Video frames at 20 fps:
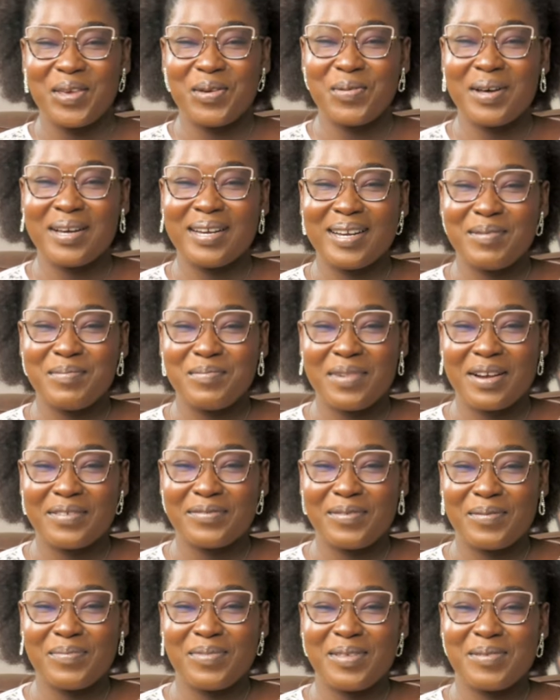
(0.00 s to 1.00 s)
Welcome back
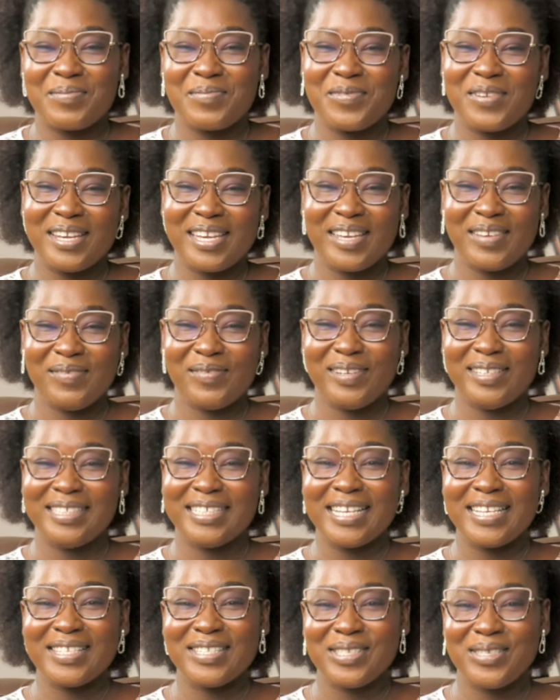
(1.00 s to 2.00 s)
from the break. If you're
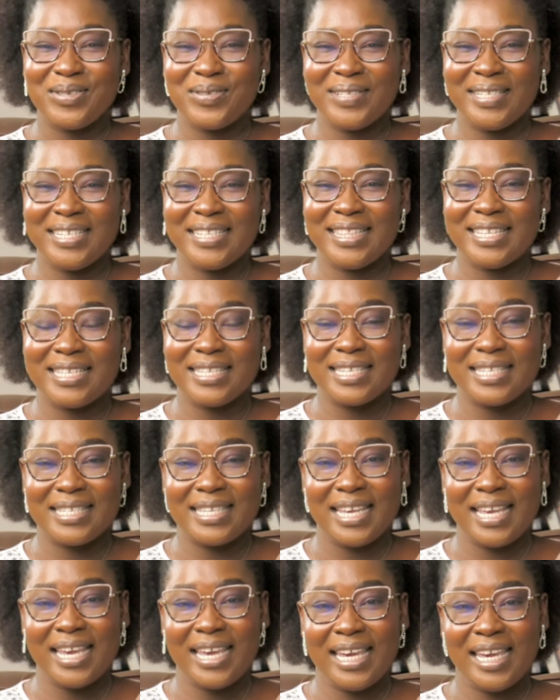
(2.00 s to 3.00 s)
just tuning in, this is
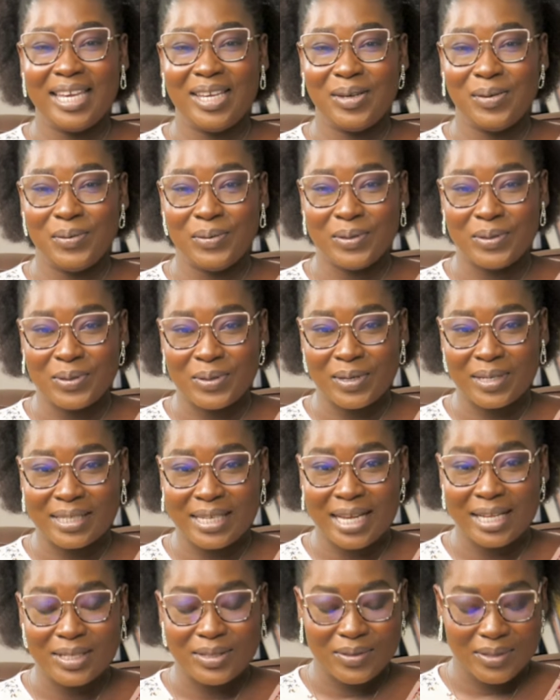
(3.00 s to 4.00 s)
AAU Talks,
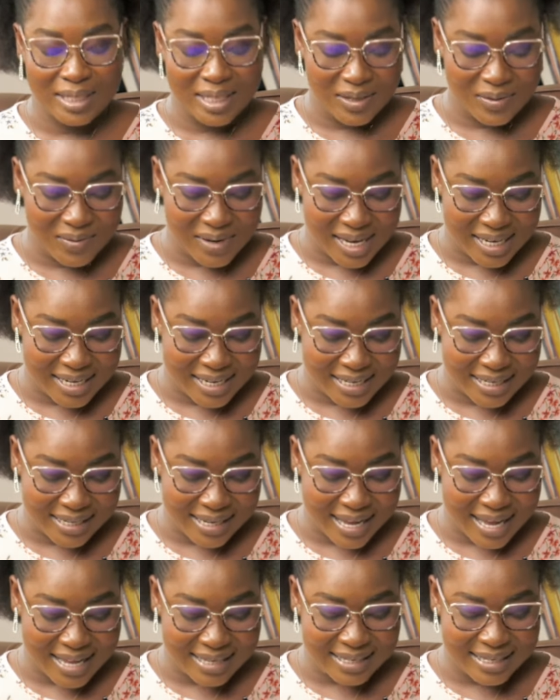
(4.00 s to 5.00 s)
and today we are
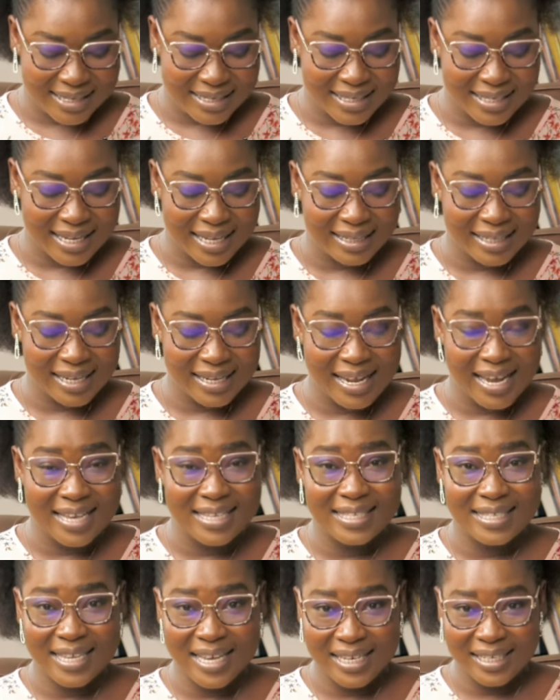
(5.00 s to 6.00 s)
discussing
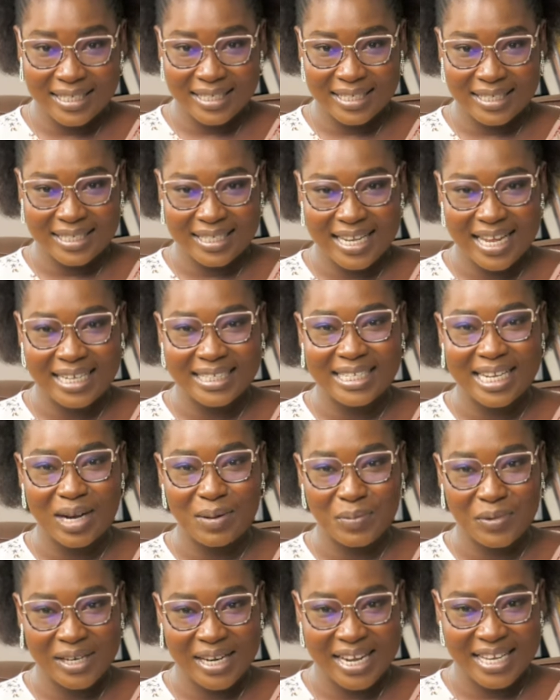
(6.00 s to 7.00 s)
standardization and
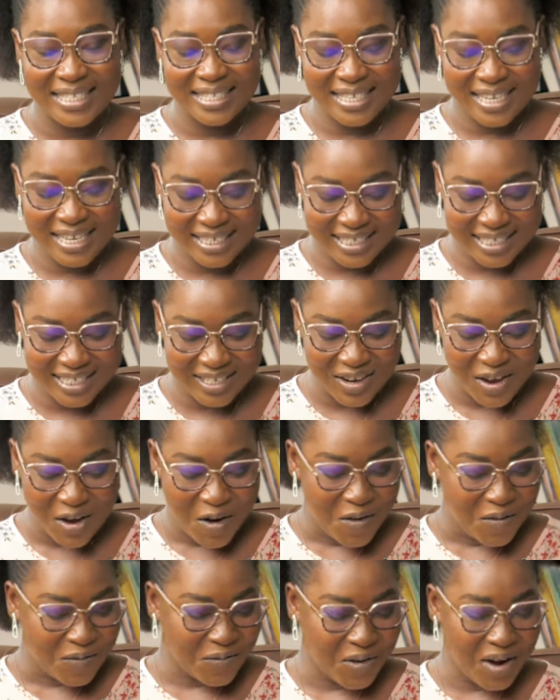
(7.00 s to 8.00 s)
harmonization
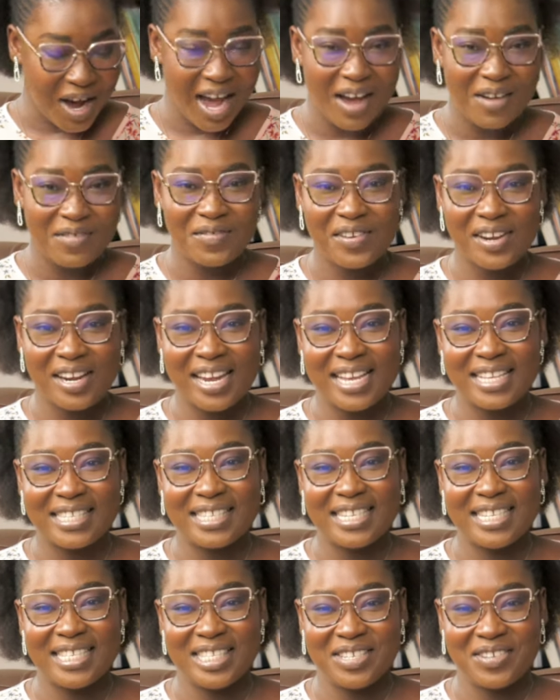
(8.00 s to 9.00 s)
for Africa's
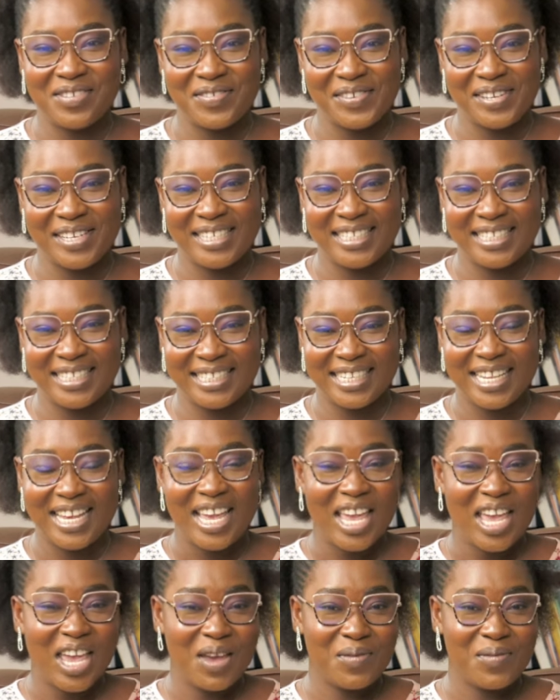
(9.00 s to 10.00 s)
integration.
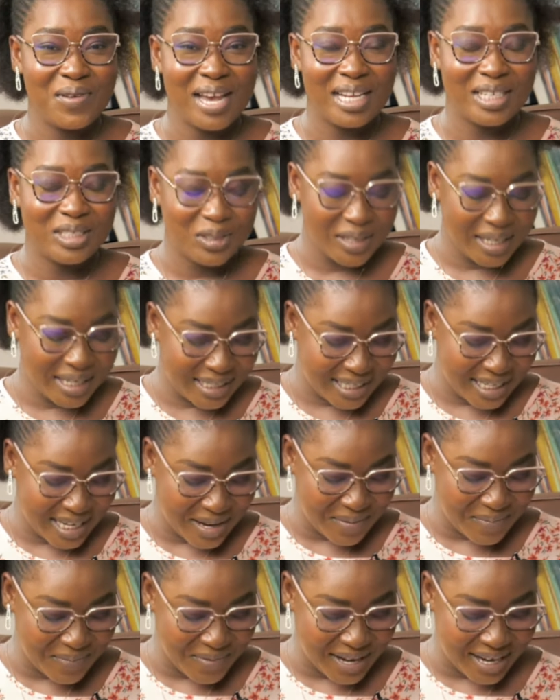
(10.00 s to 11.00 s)
And we are joined
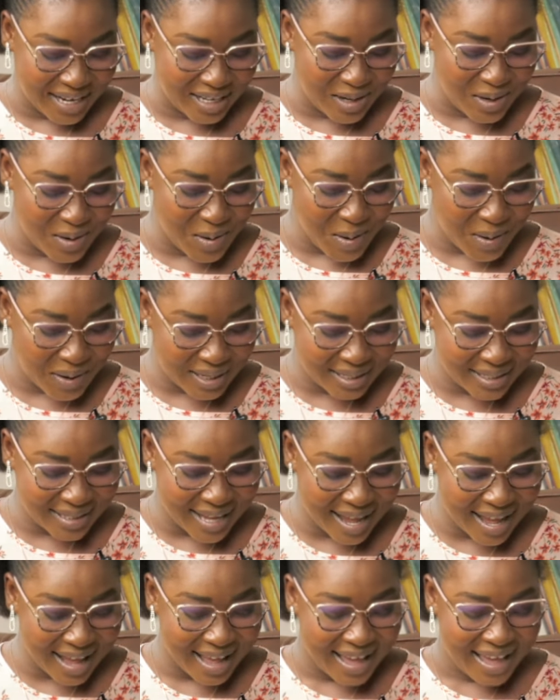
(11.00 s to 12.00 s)
here by
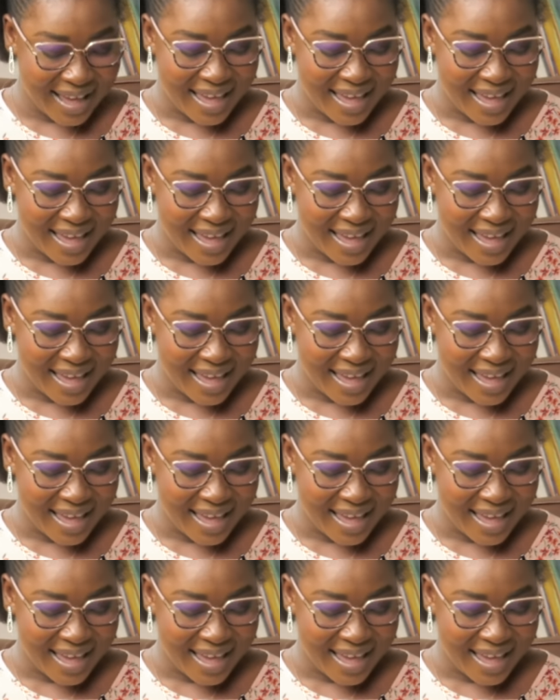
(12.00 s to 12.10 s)
Dr.